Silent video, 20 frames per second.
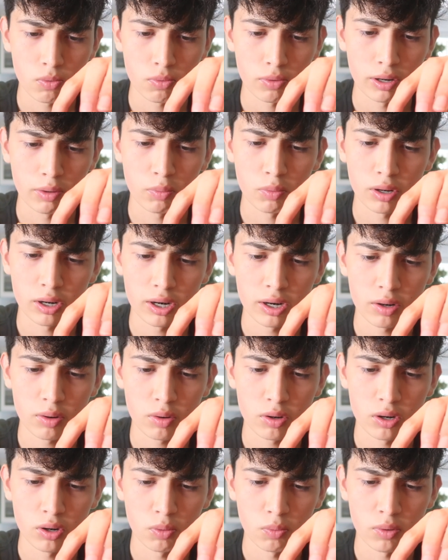Wait, one,
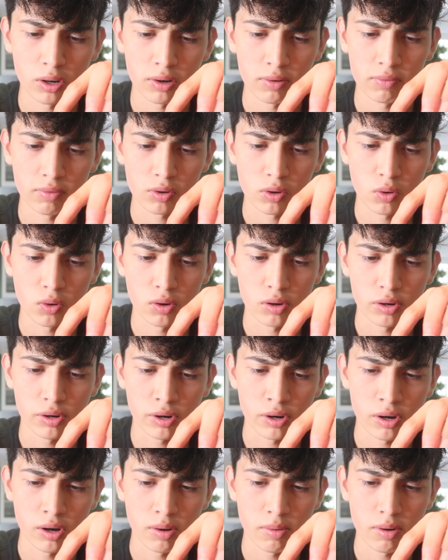no, one of a quarter.